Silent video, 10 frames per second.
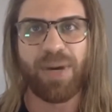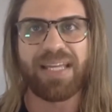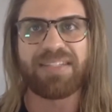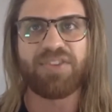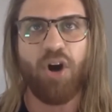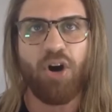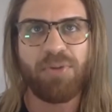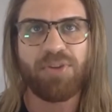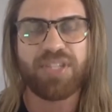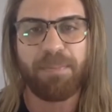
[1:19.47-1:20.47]
you know, it's
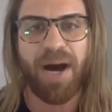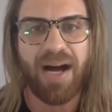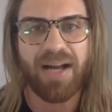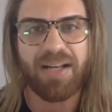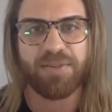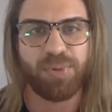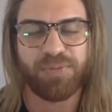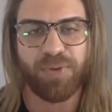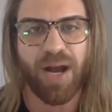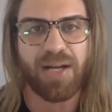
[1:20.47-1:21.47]
almost
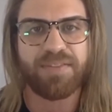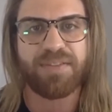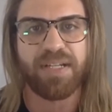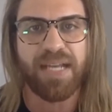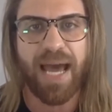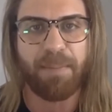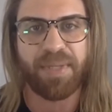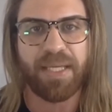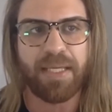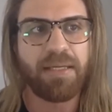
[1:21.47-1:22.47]
impossible for us to
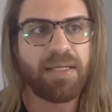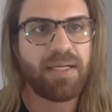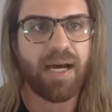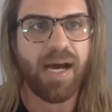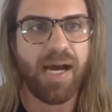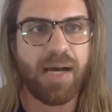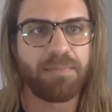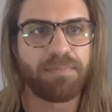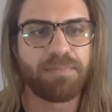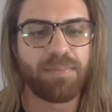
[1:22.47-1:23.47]
not be
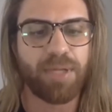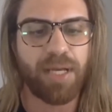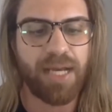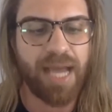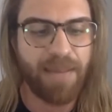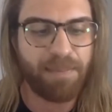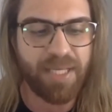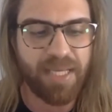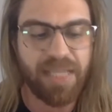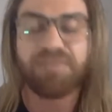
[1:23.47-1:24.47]
um, not
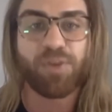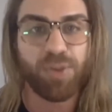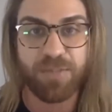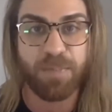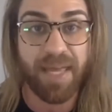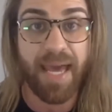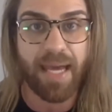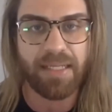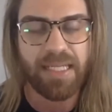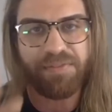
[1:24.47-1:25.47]
be influenced by
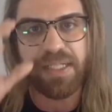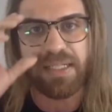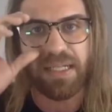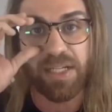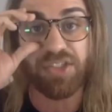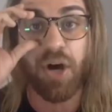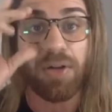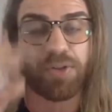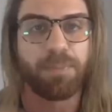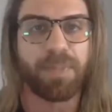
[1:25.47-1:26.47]
that, even in mm.
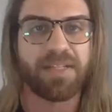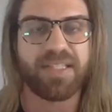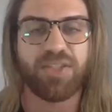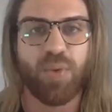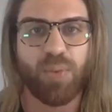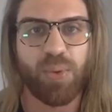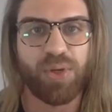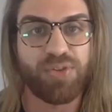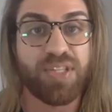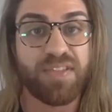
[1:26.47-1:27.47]
adulthood, because that's what we
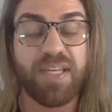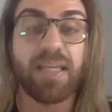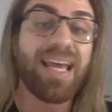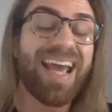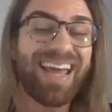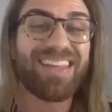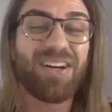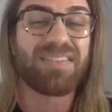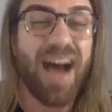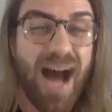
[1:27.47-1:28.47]
were used to seeing. And
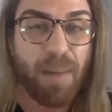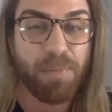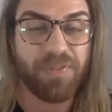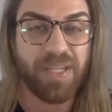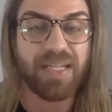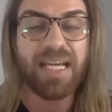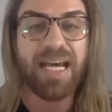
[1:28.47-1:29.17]
then on top of it,